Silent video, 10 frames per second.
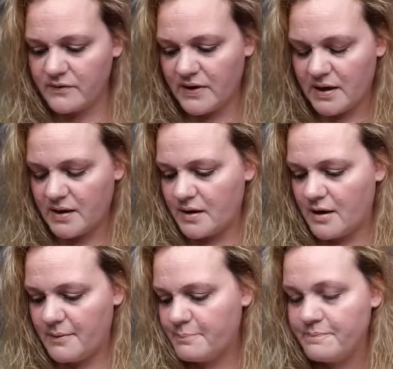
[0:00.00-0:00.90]
of
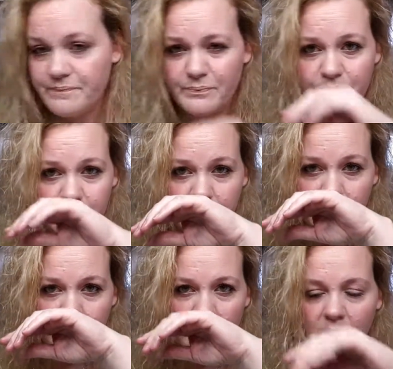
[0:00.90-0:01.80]
a
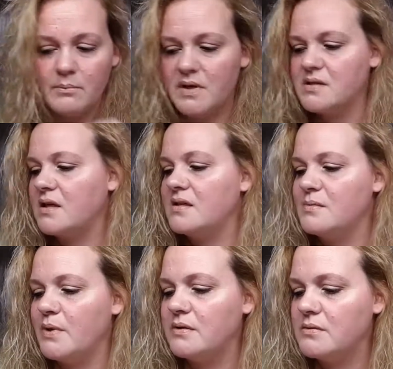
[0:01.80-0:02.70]
musky
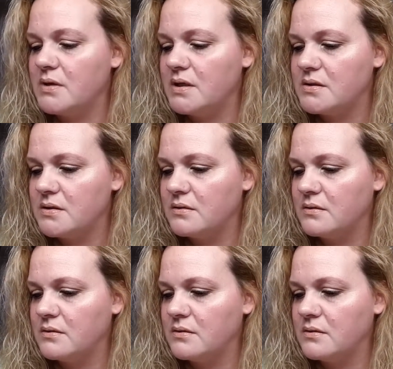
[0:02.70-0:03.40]
smell to it.